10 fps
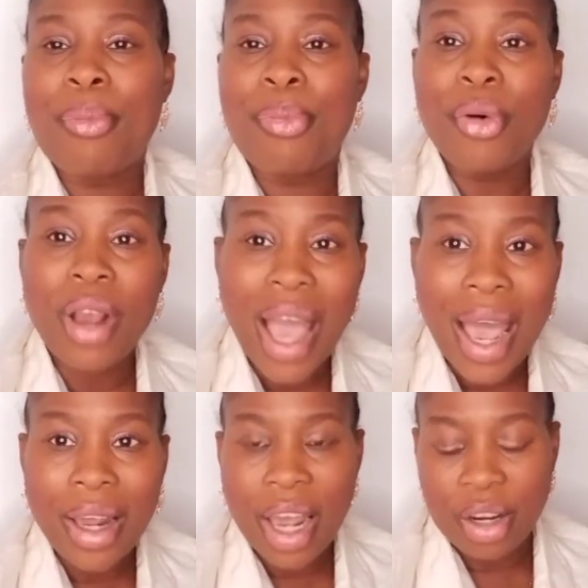
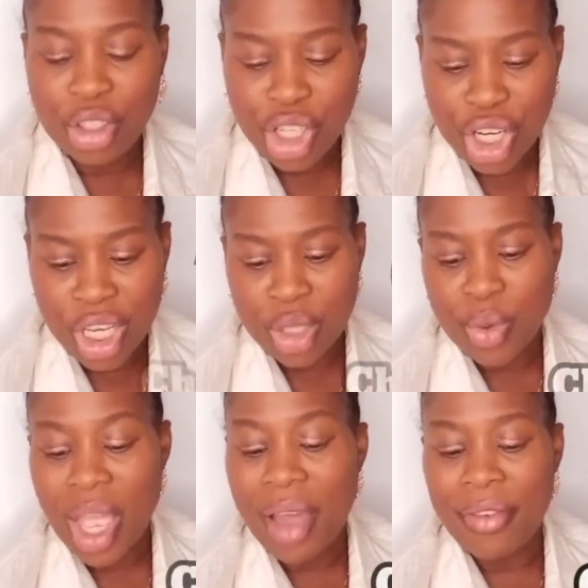booger, cheese. We
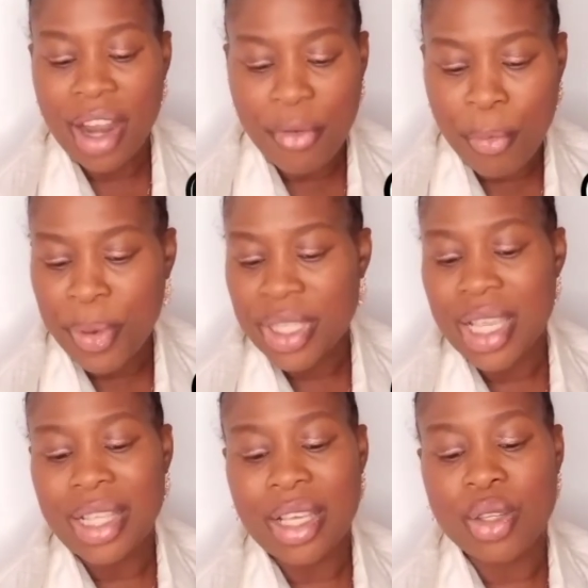have
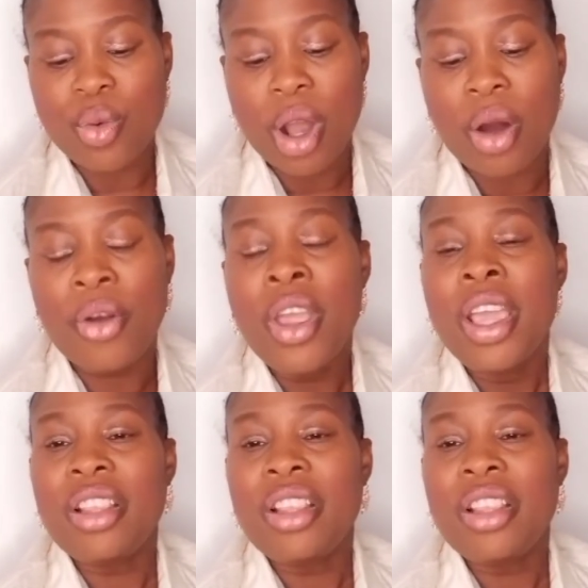11% as well.